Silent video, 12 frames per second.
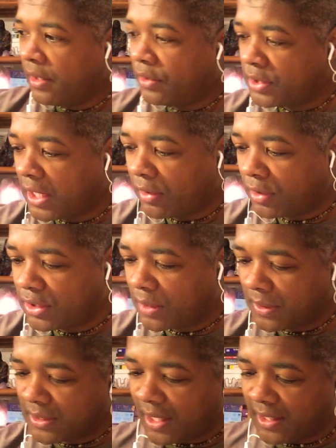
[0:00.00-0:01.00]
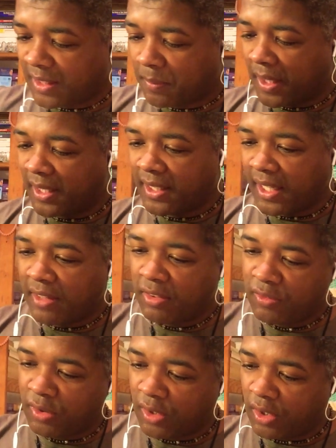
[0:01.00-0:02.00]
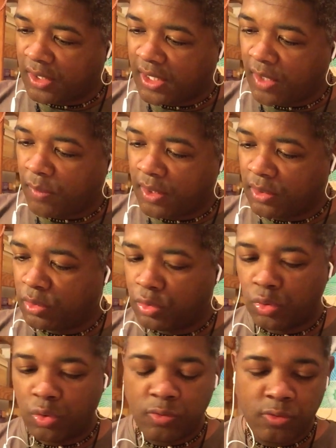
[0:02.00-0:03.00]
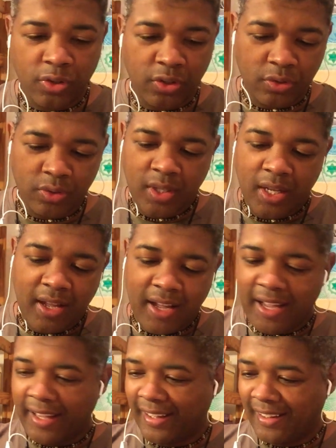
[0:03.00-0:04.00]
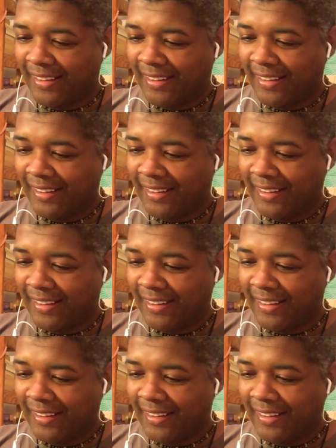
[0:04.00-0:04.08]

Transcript: You see, I got so excited by it, I even forgot that I wanted to draw for you a,